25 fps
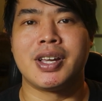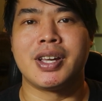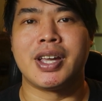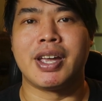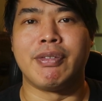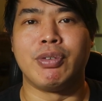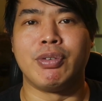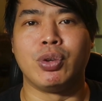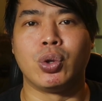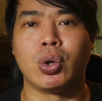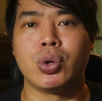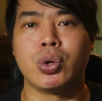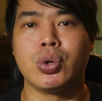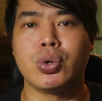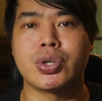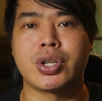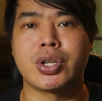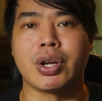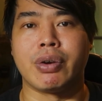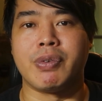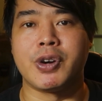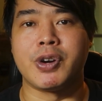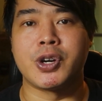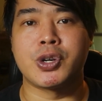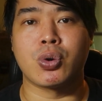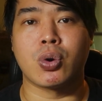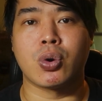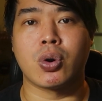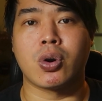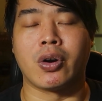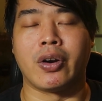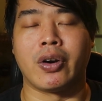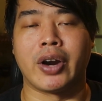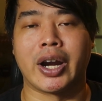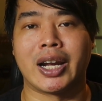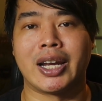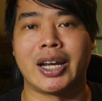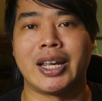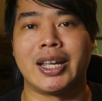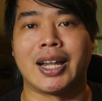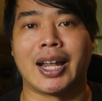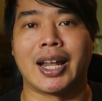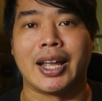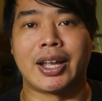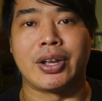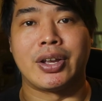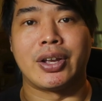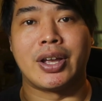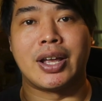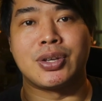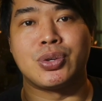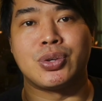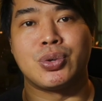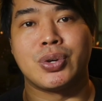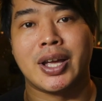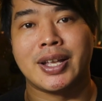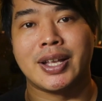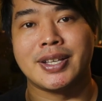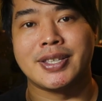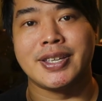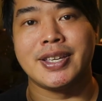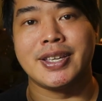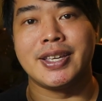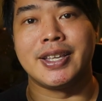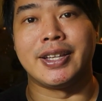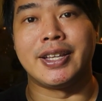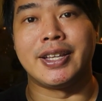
if you don't use the ratio correctly, like as you can see